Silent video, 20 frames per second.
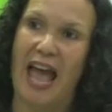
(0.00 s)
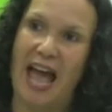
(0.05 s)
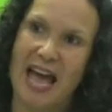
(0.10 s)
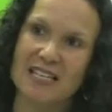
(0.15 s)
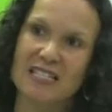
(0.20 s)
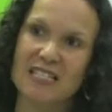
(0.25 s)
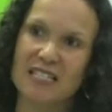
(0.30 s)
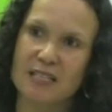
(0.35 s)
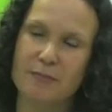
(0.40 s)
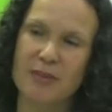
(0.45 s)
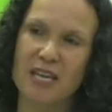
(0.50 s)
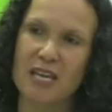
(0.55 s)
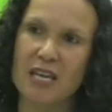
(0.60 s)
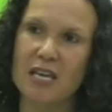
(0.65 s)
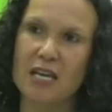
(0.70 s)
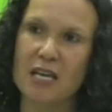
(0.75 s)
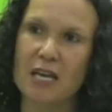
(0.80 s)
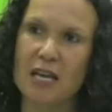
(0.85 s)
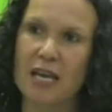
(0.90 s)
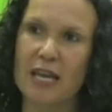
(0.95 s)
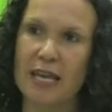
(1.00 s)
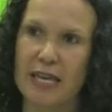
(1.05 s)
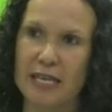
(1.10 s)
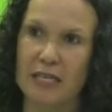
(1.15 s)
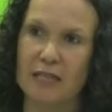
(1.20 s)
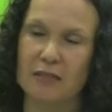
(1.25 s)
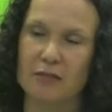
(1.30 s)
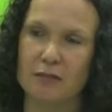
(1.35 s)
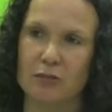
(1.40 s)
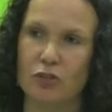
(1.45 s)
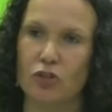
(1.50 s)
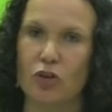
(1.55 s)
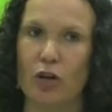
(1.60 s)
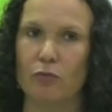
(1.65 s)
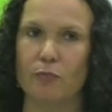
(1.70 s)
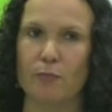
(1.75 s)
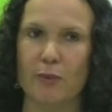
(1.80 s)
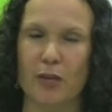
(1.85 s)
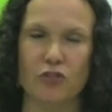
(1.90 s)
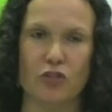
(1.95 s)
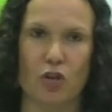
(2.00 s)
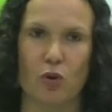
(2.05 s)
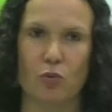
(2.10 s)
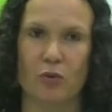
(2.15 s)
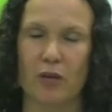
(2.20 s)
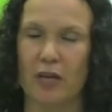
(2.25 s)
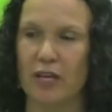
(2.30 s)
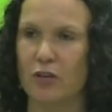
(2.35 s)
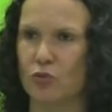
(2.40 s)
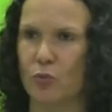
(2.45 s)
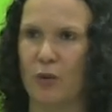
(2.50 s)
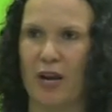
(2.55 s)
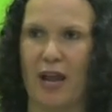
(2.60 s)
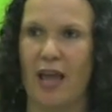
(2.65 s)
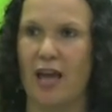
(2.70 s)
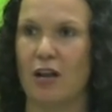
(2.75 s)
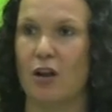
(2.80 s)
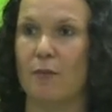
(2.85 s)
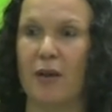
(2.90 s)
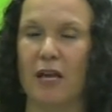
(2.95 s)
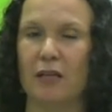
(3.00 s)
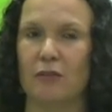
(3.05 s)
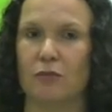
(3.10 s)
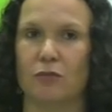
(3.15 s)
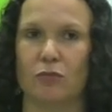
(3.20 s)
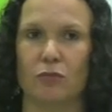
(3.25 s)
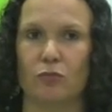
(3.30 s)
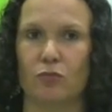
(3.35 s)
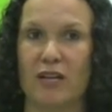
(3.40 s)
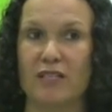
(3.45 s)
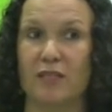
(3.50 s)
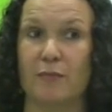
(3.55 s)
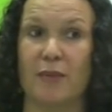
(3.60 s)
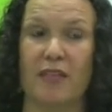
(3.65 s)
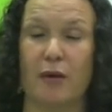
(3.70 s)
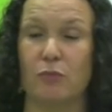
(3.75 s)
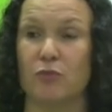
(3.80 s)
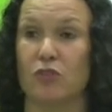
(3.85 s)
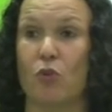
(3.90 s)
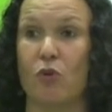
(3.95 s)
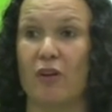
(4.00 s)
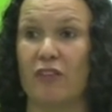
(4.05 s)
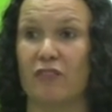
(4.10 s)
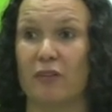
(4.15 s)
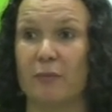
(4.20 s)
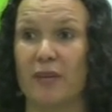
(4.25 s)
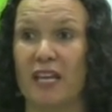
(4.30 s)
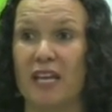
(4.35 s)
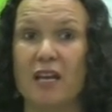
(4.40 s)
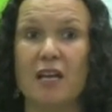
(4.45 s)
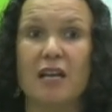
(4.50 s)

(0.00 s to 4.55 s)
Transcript: ask me, and so here's what I had on my resume that was going for me.